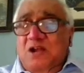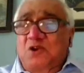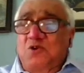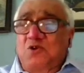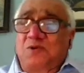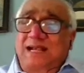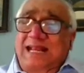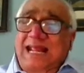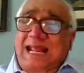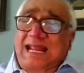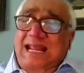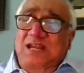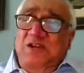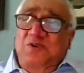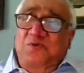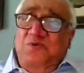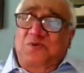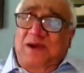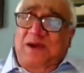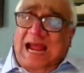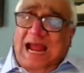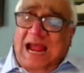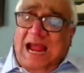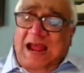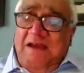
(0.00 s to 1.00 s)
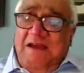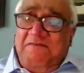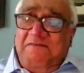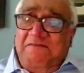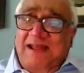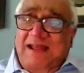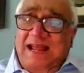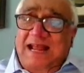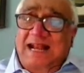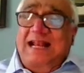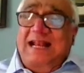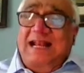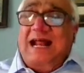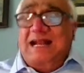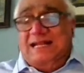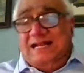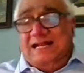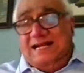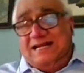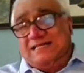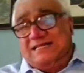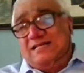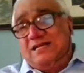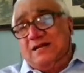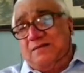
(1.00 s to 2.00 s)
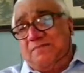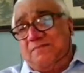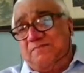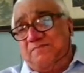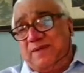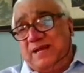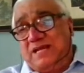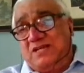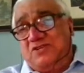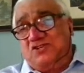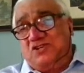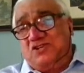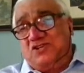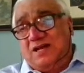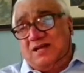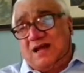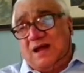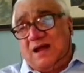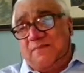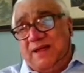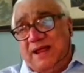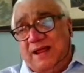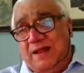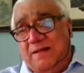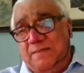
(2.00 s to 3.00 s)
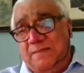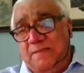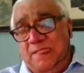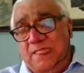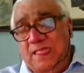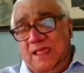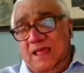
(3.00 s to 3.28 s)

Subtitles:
Today you have another picture coming.